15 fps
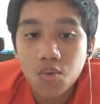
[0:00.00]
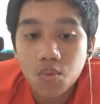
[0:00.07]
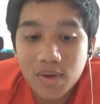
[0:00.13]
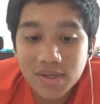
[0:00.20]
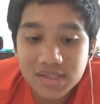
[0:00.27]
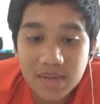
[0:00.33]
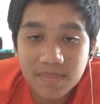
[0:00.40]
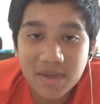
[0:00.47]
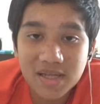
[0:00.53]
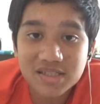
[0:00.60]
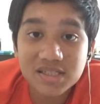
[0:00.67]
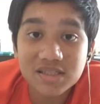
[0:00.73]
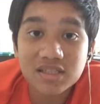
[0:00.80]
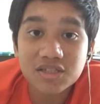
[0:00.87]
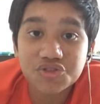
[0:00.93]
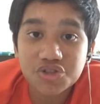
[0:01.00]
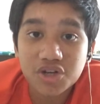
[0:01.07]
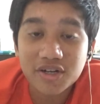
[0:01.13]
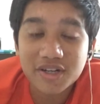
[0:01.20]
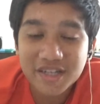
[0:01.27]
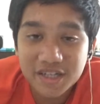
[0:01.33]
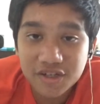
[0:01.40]
West Ham last season
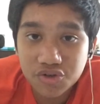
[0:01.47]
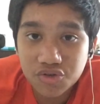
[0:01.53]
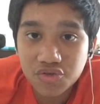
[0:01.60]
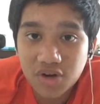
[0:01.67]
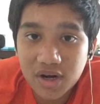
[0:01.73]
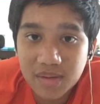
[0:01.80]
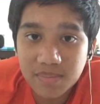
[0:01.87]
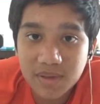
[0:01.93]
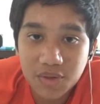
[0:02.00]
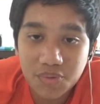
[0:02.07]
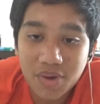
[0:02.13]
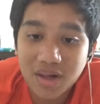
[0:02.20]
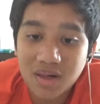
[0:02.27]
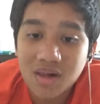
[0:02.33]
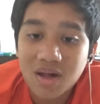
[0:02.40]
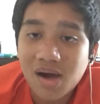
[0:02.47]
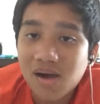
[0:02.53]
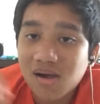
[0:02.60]
started incredibly well.